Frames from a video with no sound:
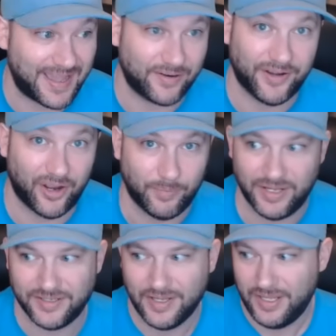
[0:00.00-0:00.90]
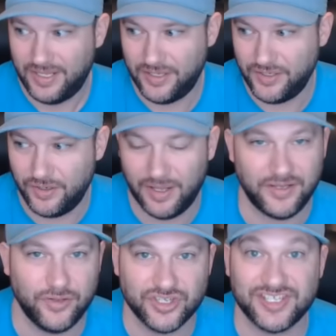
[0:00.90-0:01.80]
I don't know, but you,
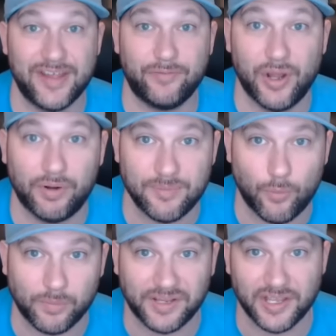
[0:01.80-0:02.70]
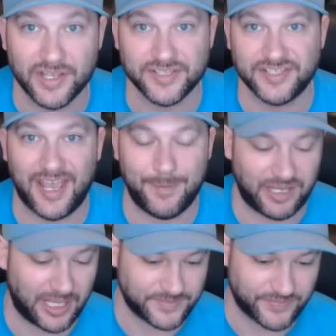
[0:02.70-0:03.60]
you, just never know anymore because
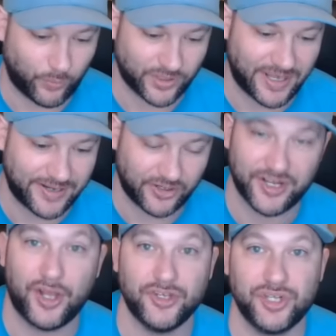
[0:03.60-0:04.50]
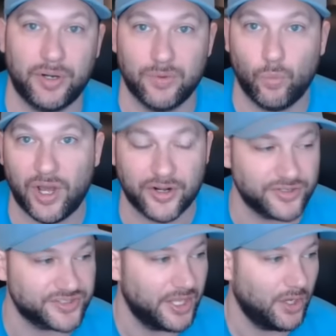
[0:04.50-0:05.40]
Epic Games and Fortnite are in uncharted
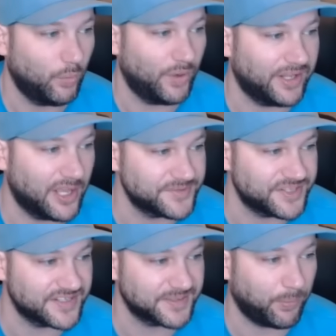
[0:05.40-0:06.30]
waters when it comes to this.